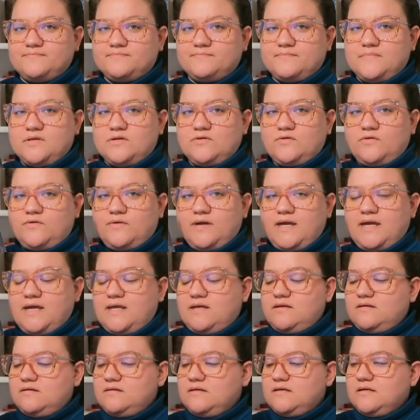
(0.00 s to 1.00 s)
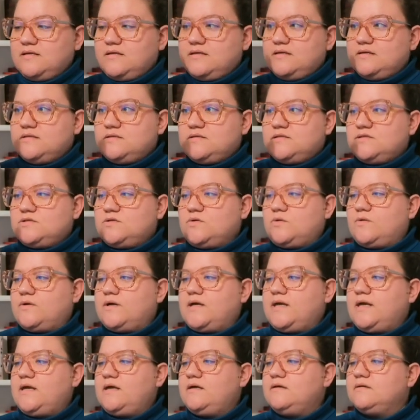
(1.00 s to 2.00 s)
middle grade
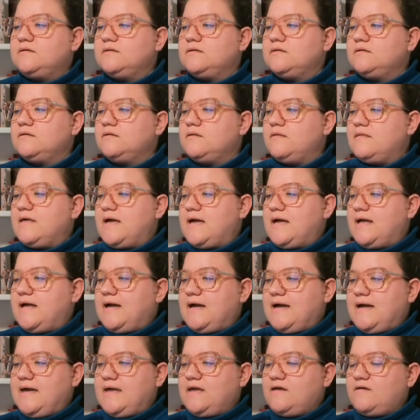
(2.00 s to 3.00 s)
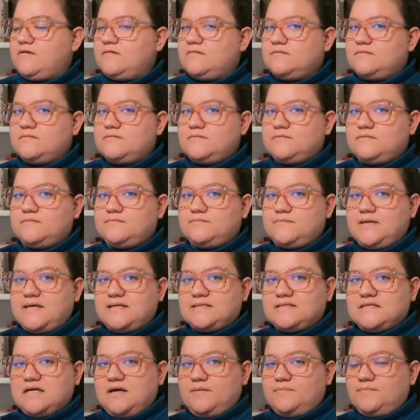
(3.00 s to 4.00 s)
story that I
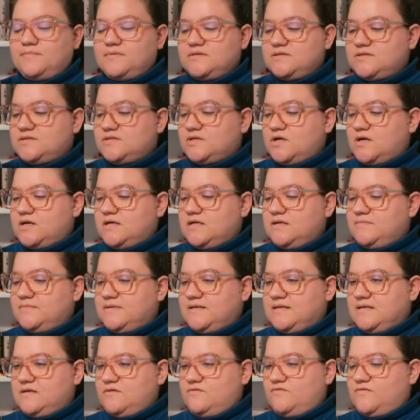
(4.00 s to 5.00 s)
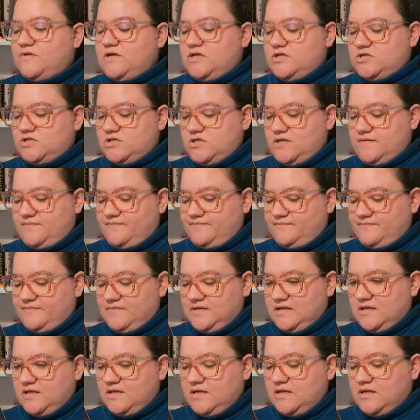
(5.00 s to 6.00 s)
picked up and started but didn't finish it.
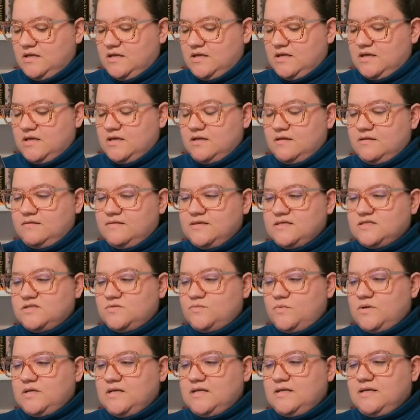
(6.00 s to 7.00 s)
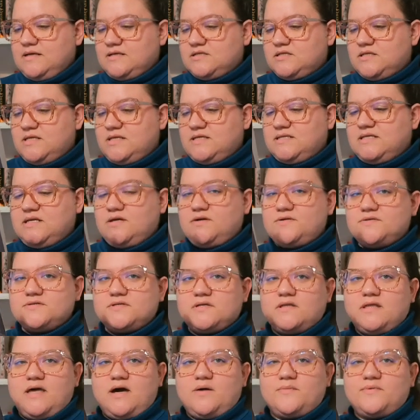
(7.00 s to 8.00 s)
This one actually deals
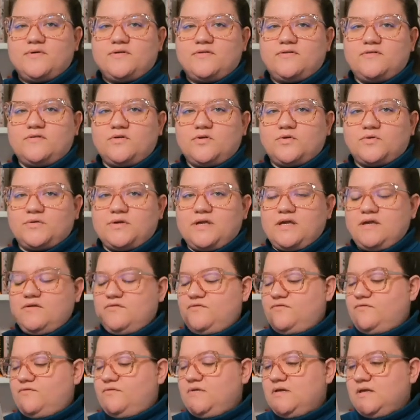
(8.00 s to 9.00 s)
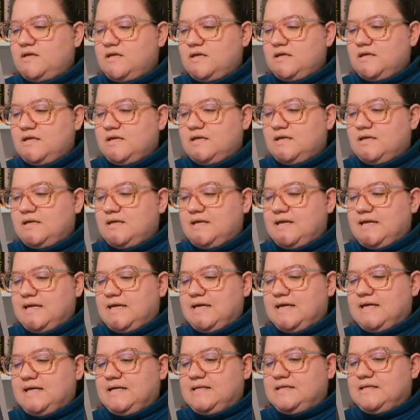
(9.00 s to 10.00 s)
a lot with grief,
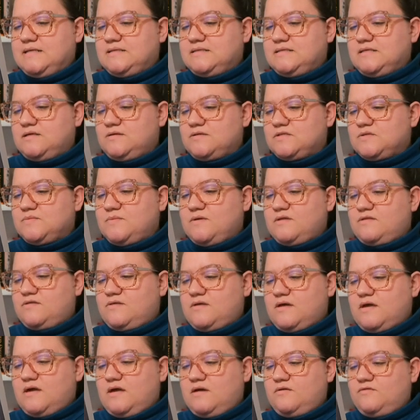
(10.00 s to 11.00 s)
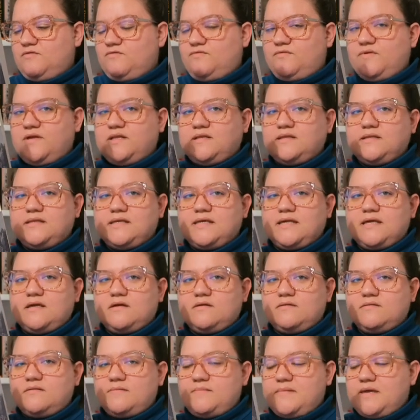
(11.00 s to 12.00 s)
and it deals with
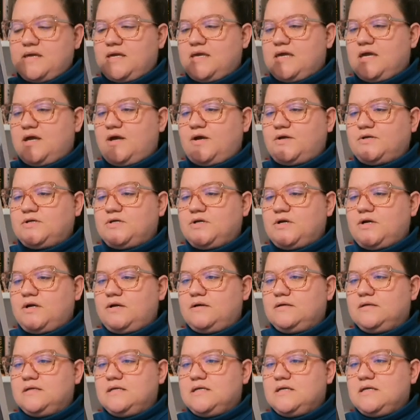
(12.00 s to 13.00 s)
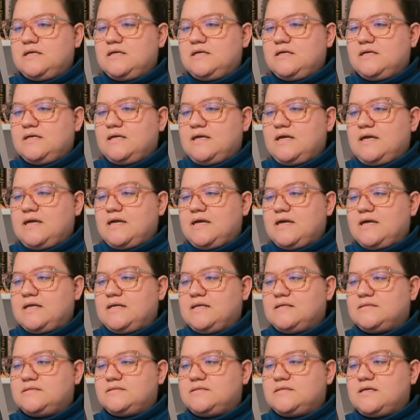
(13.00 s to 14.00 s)
Finley, the main character,
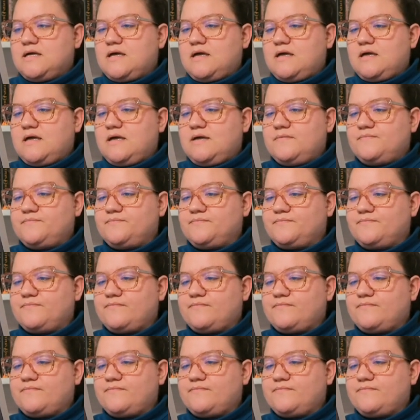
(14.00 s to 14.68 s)
and it's I